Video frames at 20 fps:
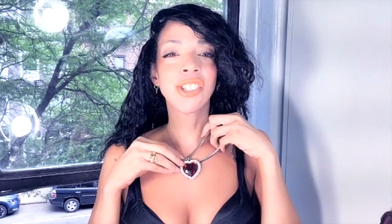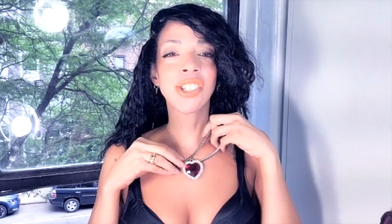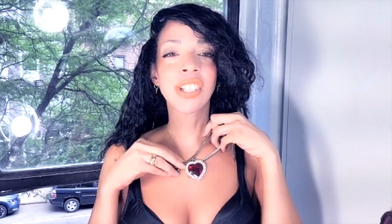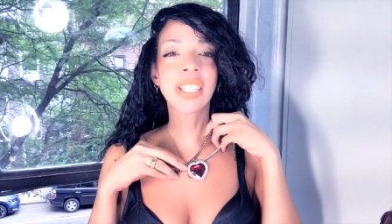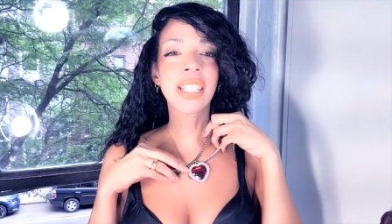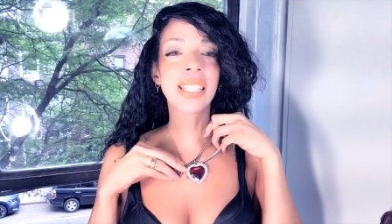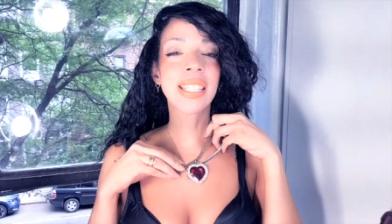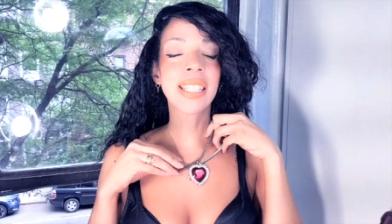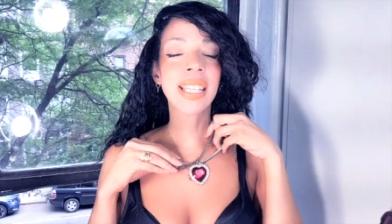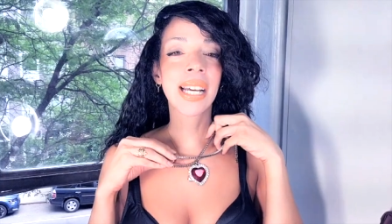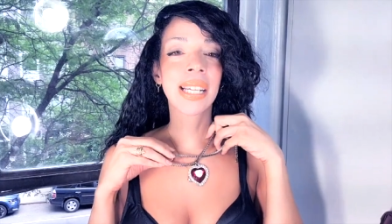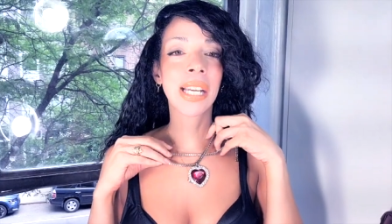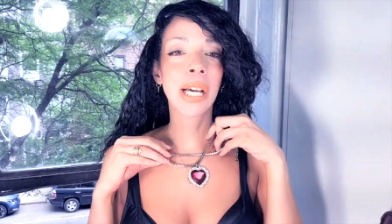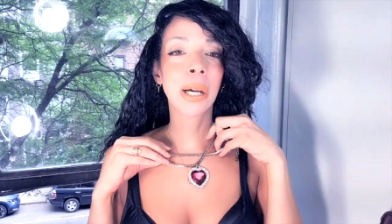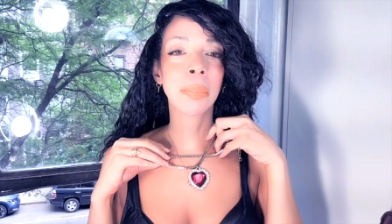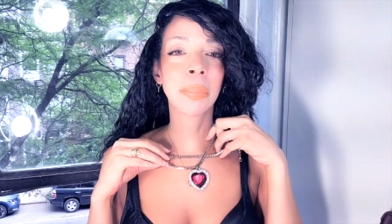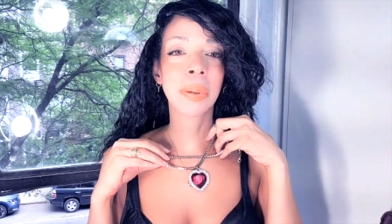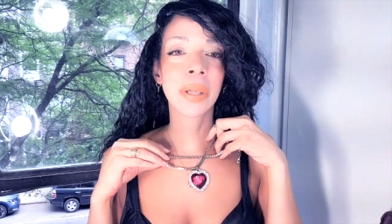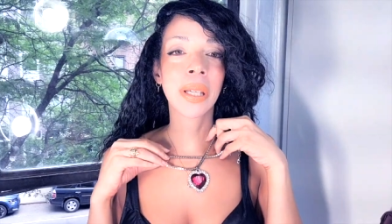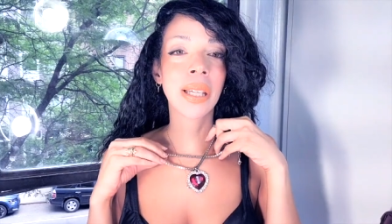it's a
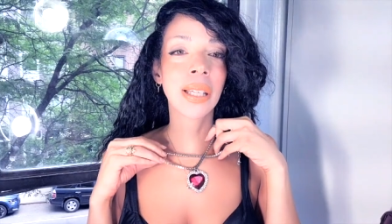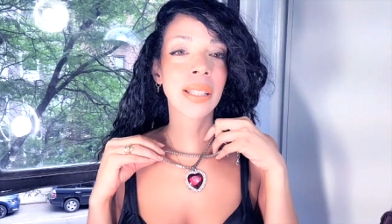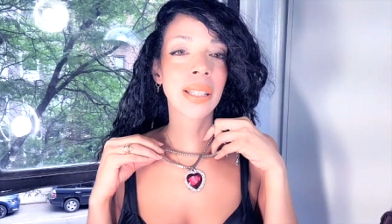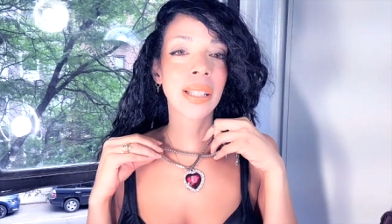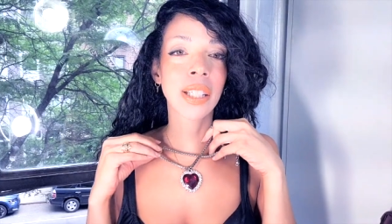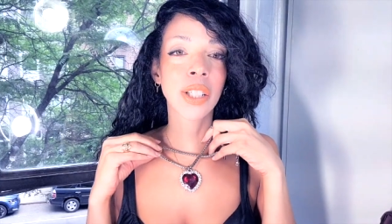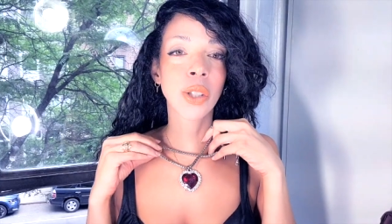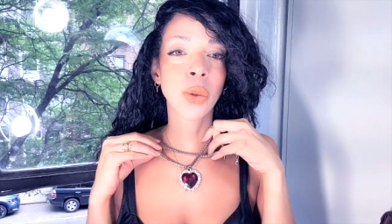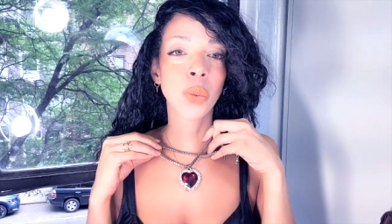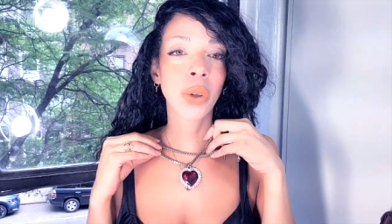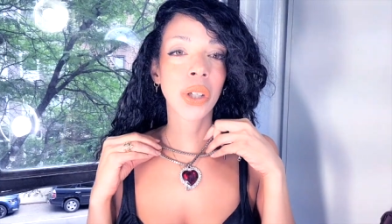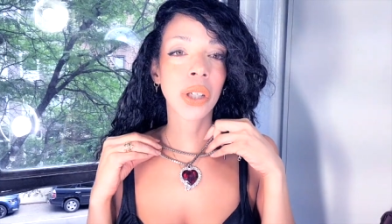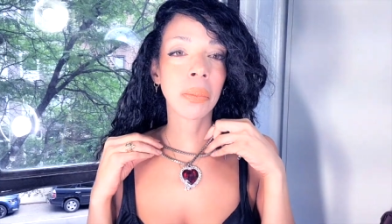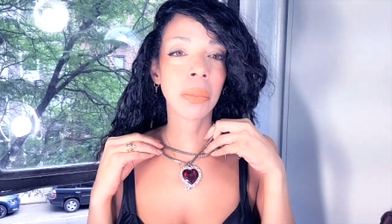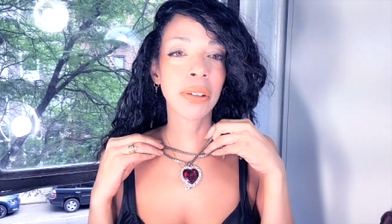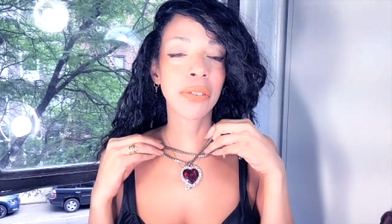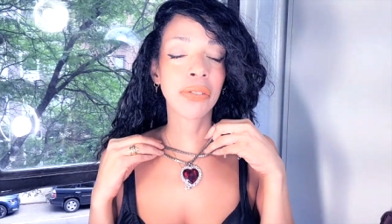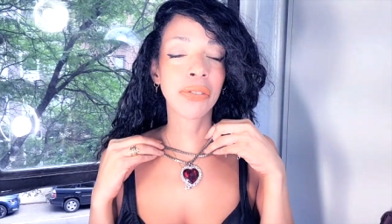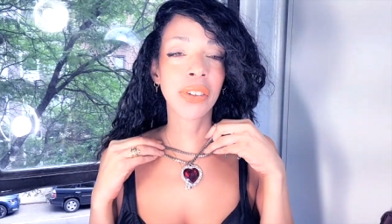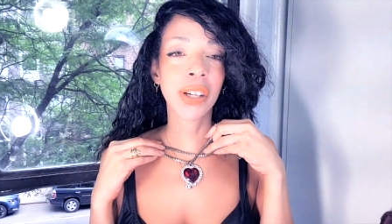standout piece and it's one of
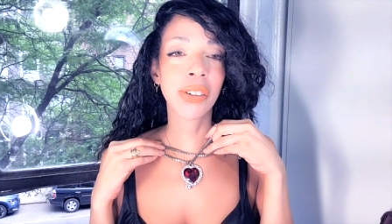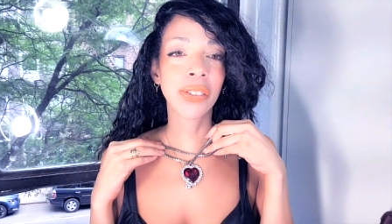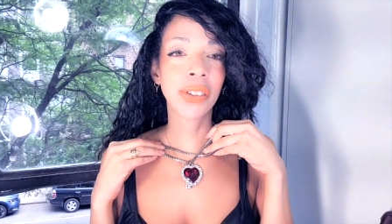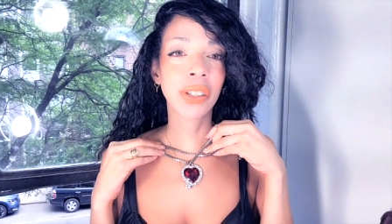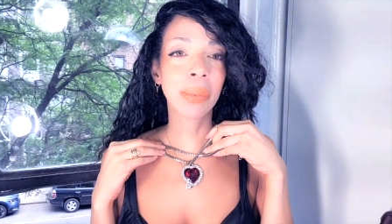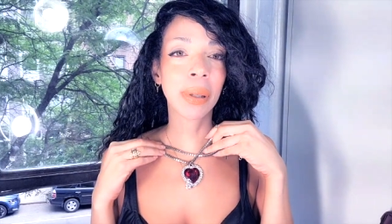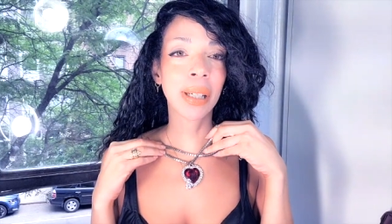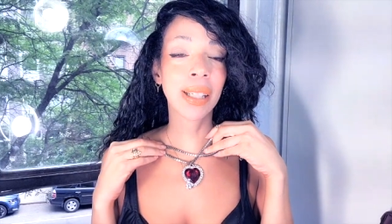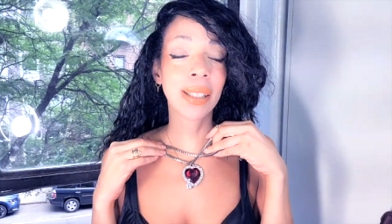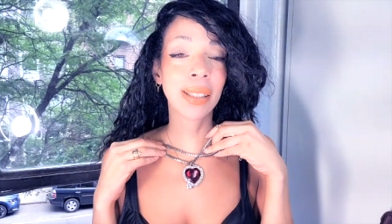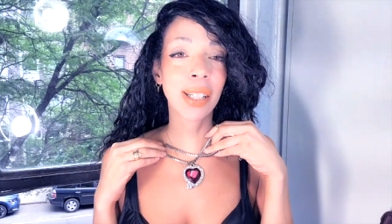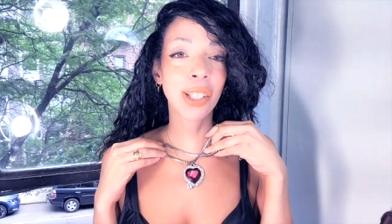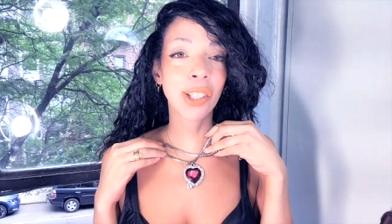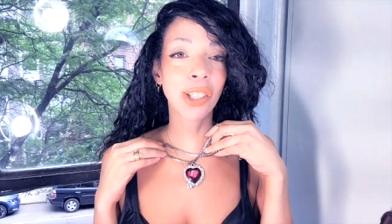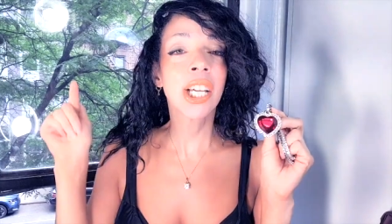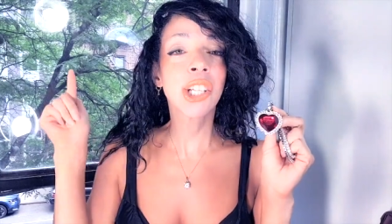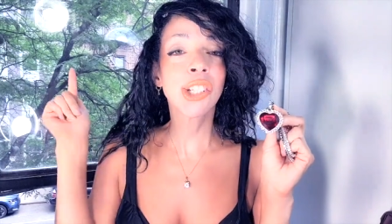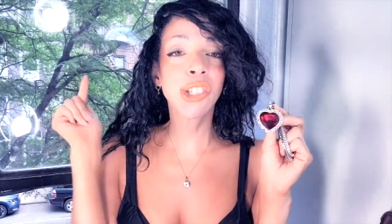my favorite in my collection